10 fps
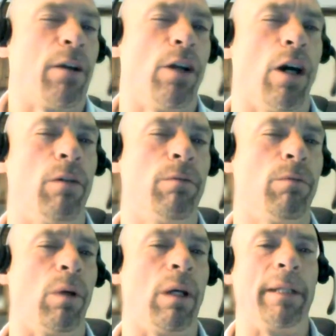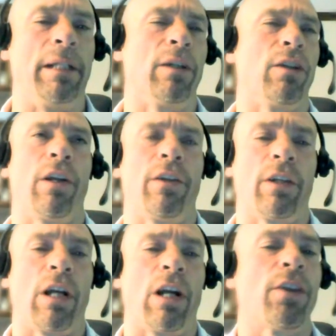I don't know. What, I mean, are
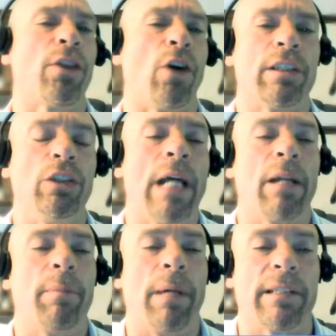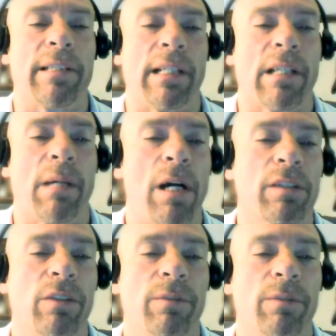there thoughts that you had about the set-top
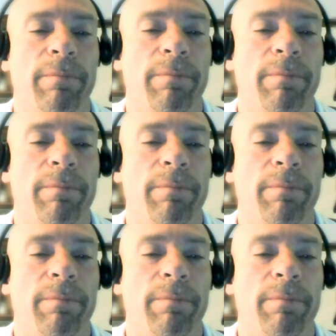box?